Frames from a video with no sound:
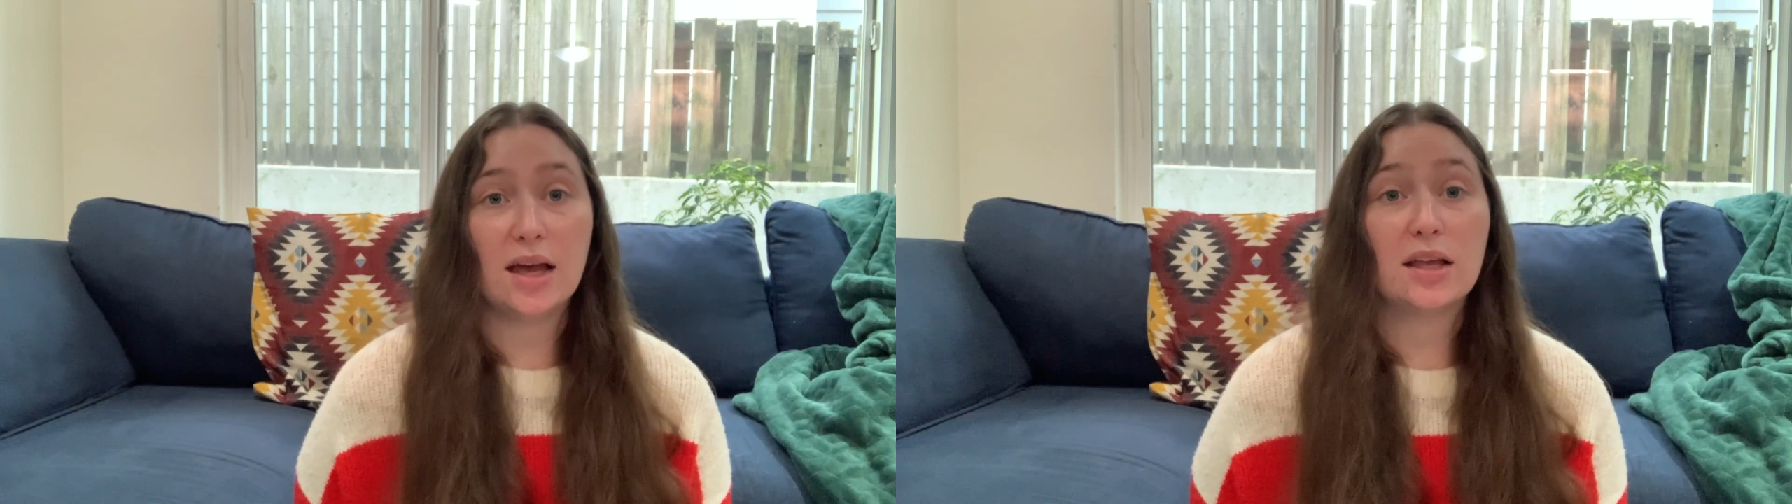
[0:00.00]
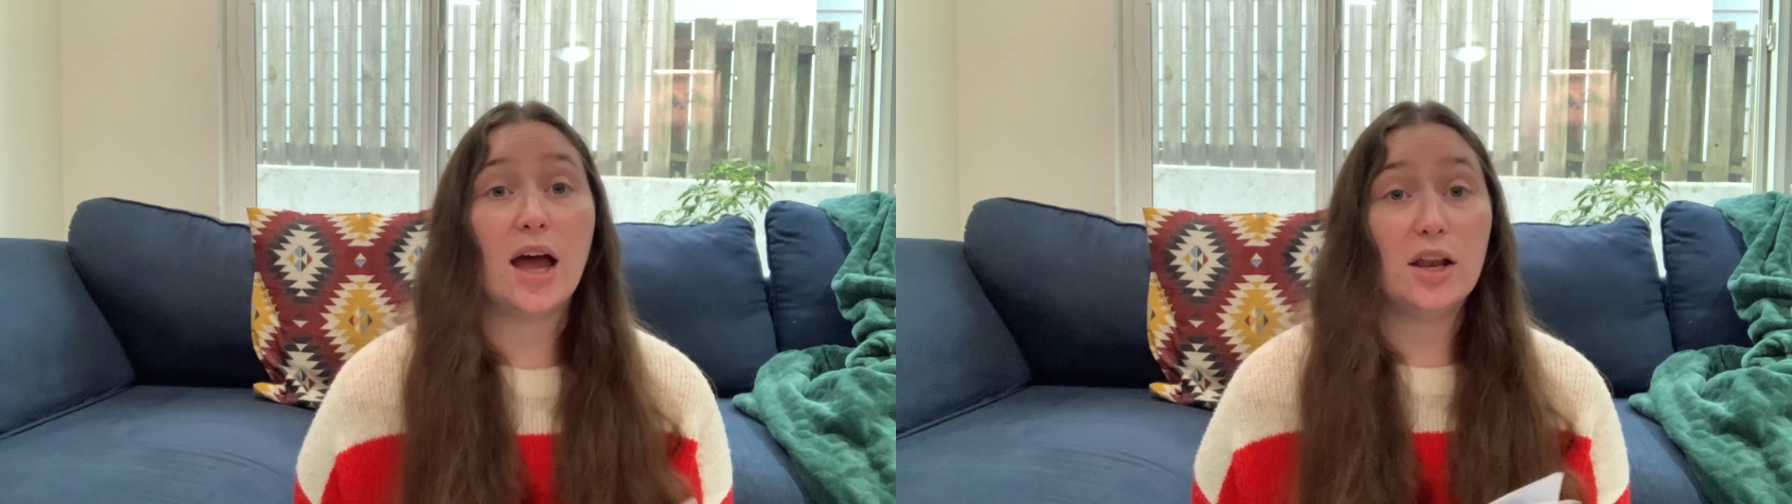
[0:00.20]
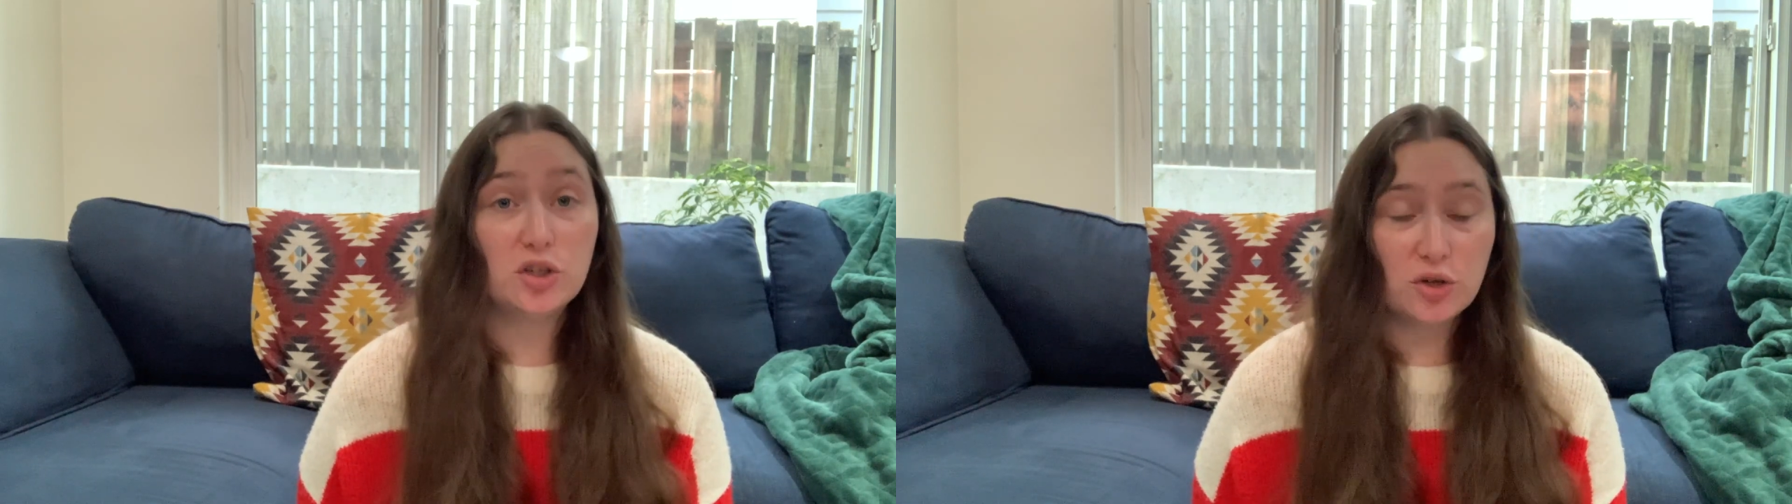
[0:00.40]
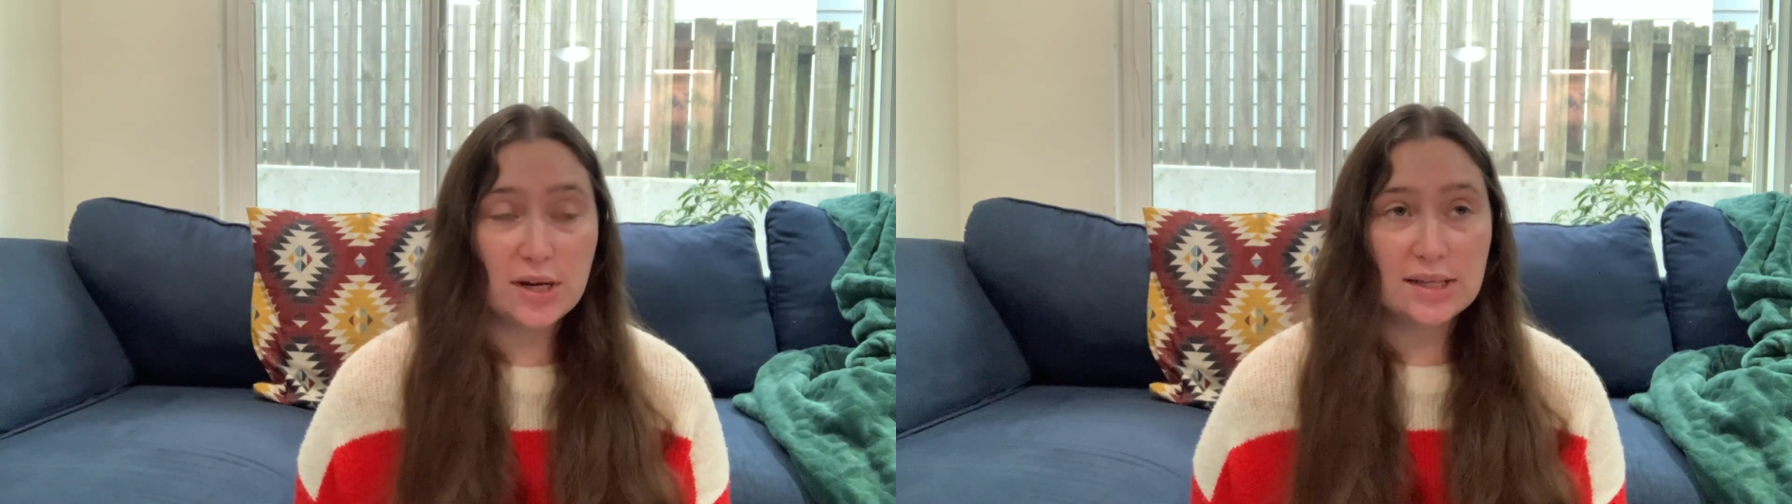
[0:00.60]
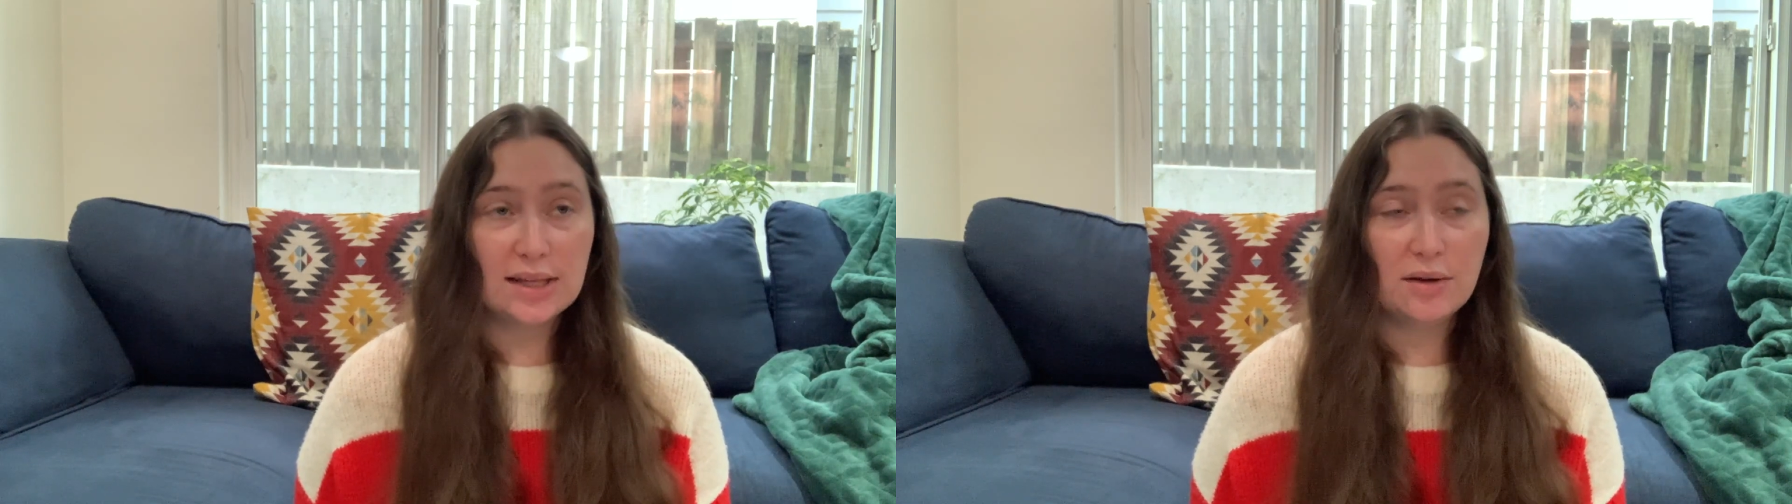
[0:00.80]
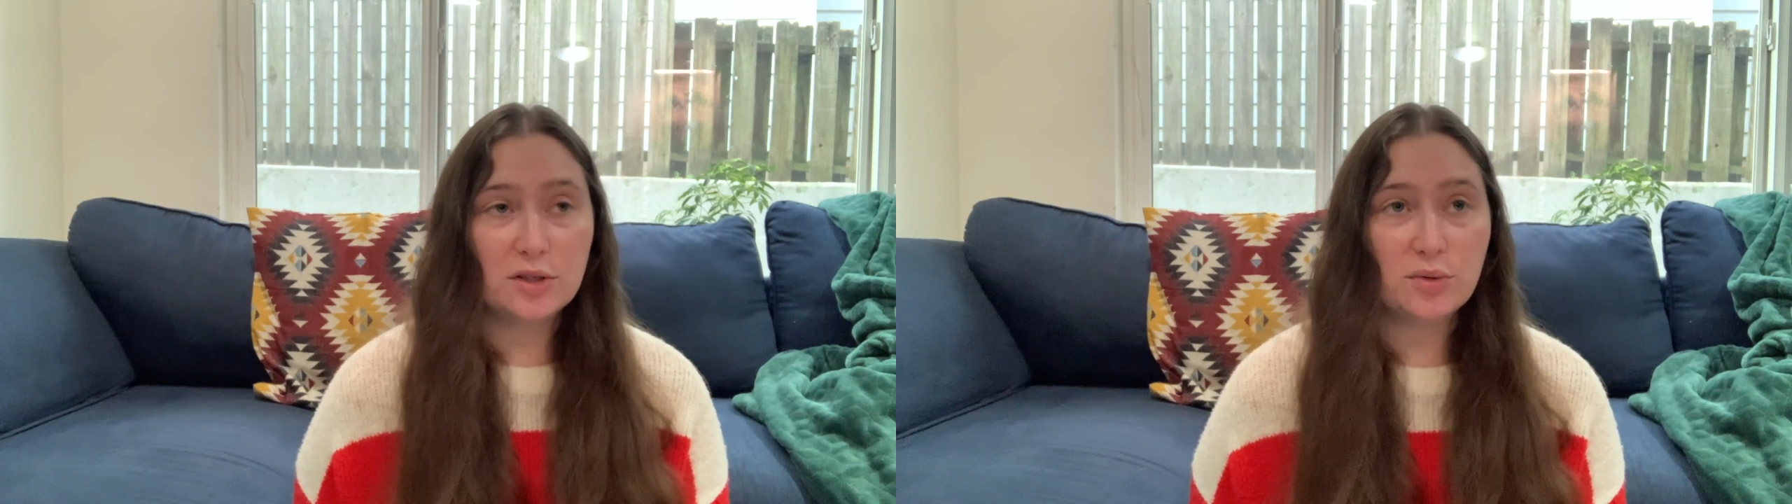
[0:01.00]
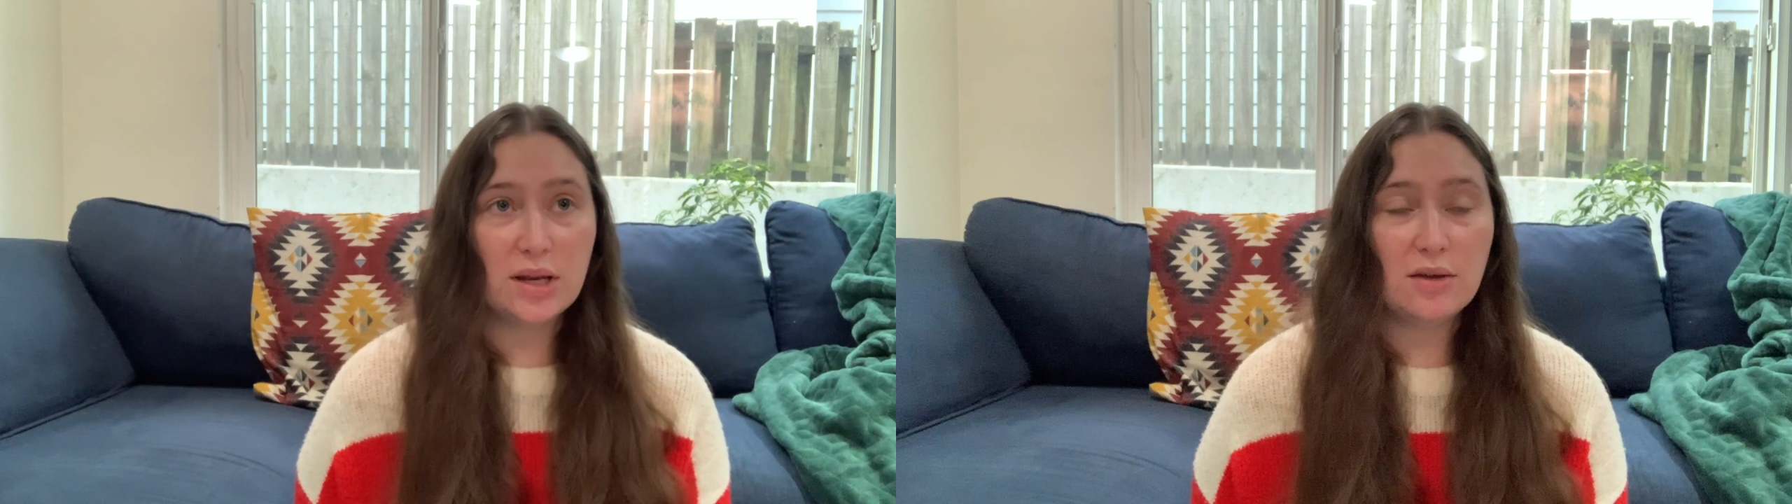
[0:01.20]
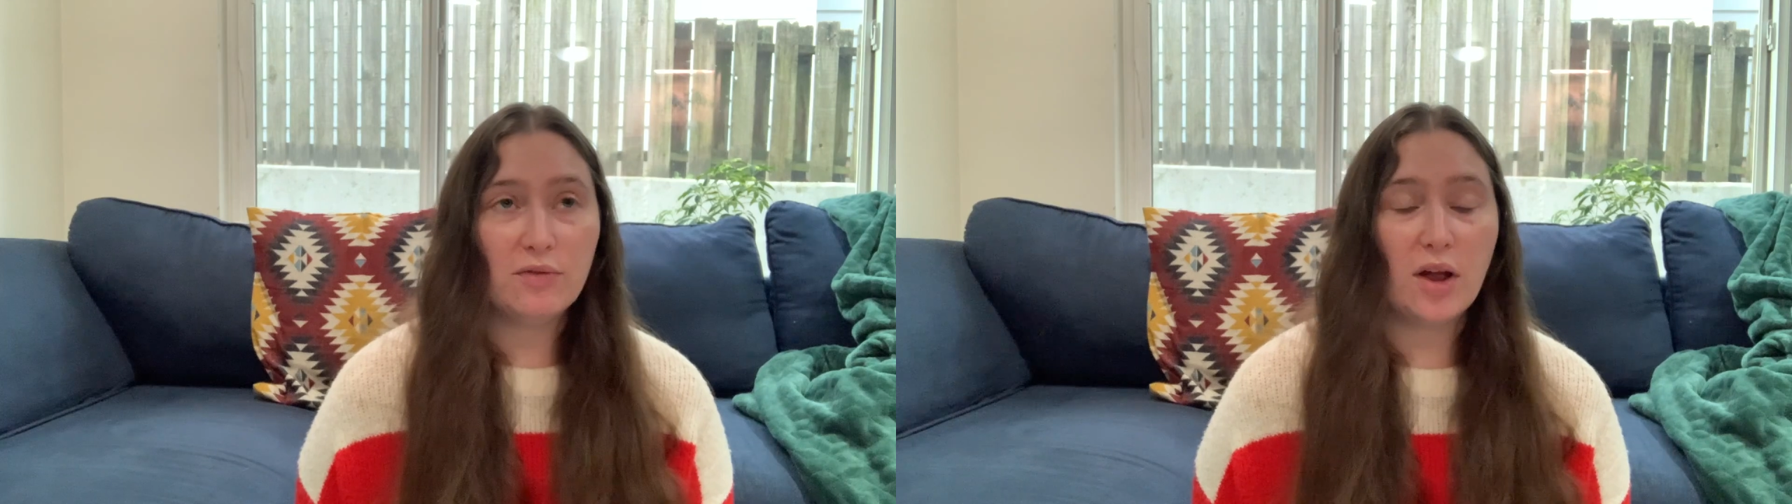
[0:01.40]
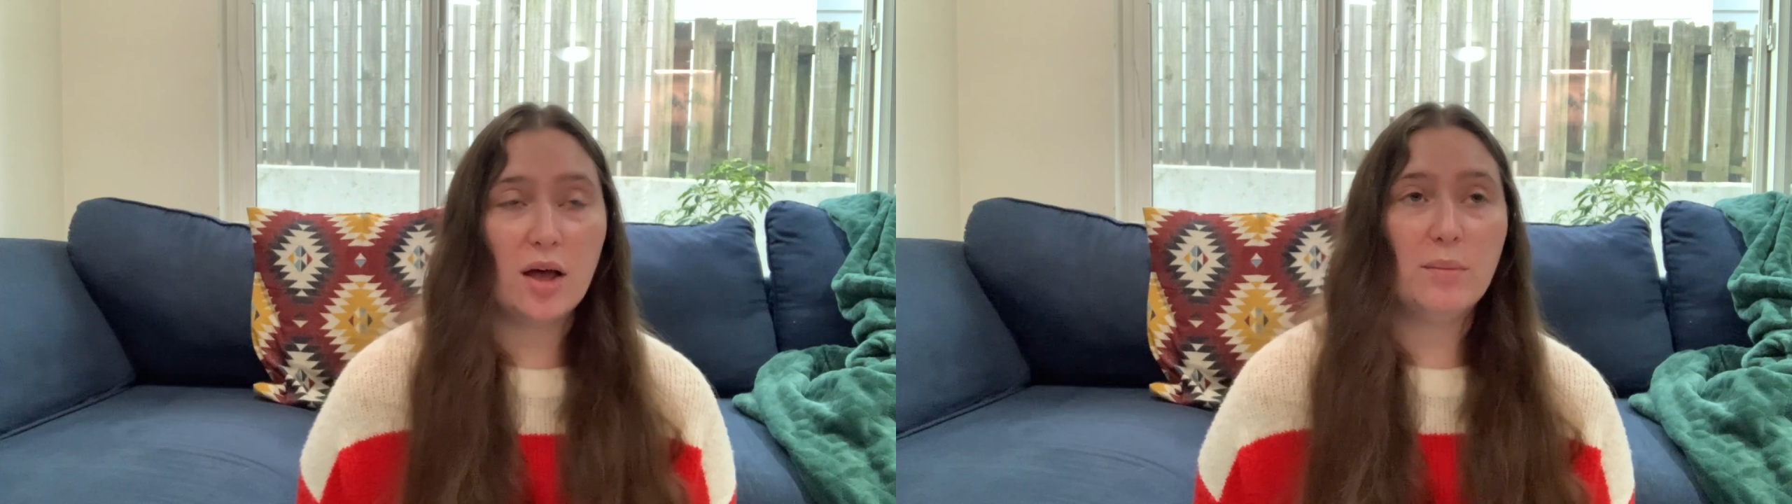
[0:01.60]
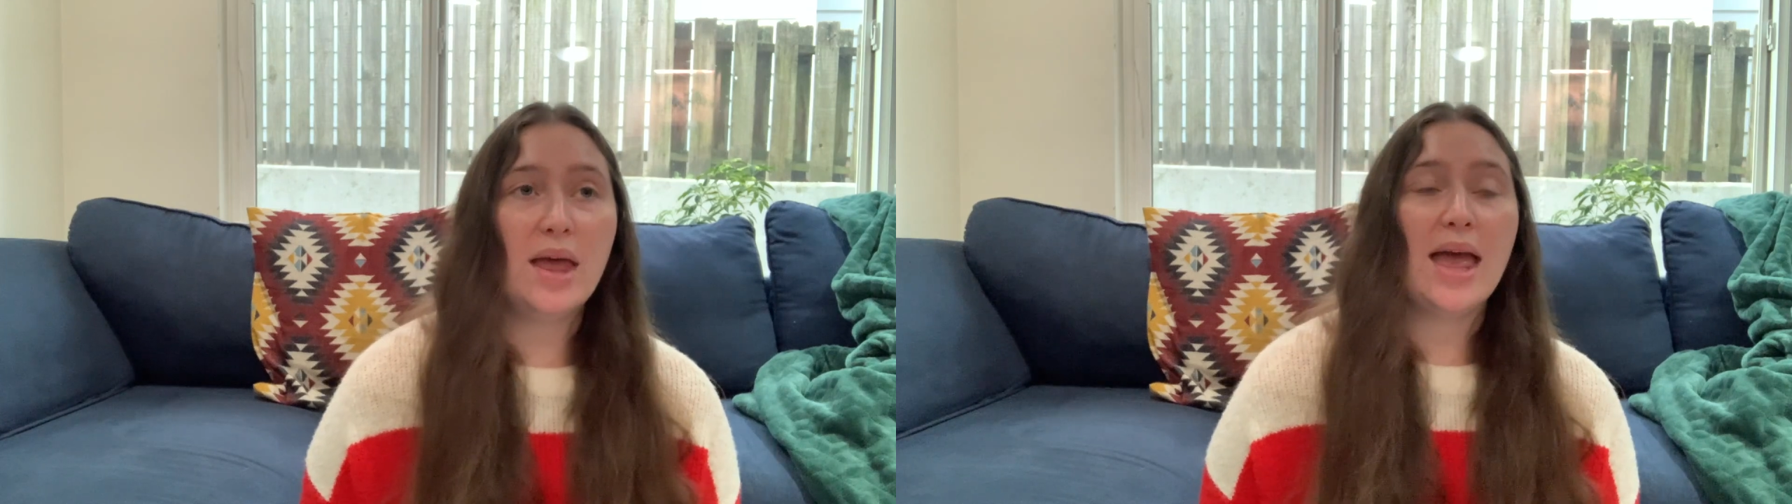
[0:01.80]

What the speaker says: countries that I was reading from